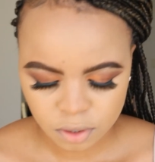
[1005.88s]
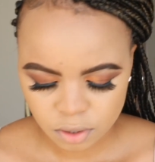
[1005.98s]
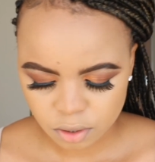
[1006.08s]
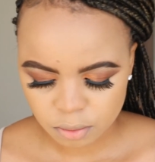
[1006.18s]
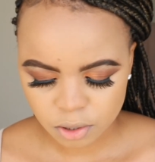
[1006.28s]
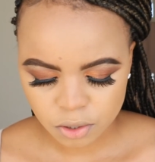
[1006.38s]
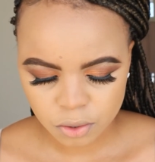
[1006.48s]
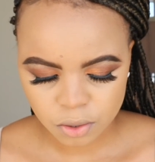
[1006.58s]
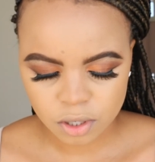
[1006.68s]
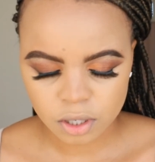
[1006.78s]
So I'm just
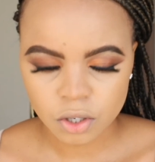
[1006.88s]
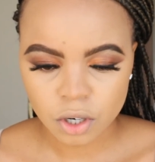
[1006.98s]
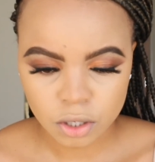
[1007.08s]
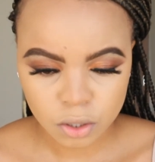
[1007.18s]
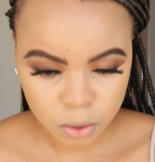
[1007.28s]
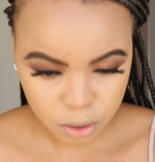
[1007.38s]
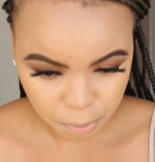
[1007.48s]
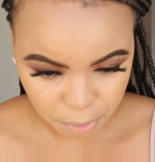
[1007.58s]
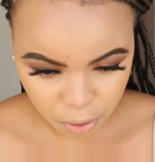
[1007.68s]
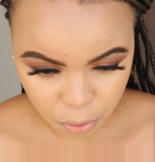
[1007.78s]
using a
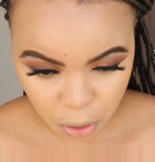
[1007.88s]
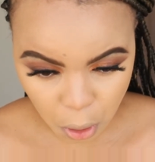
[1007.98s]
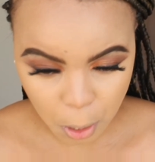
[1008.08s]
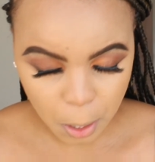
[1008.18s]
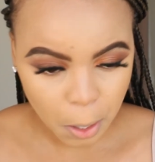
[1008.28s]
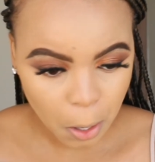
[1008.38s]
translucent powder.